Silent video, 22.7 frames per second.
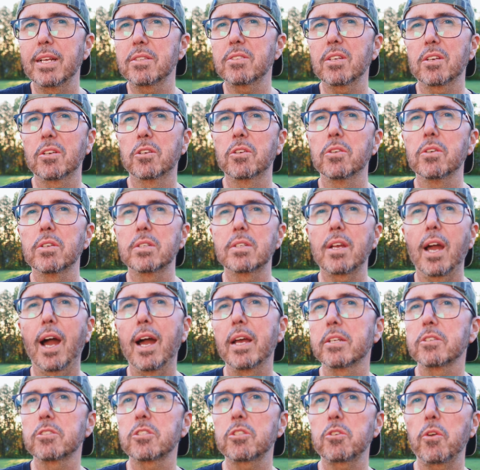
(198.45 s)
it's a good
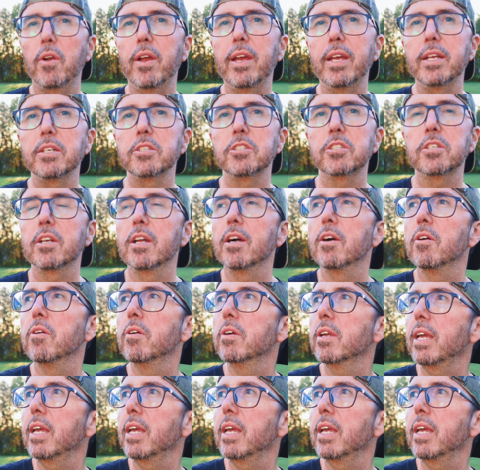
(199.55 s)
kind of strange. You know,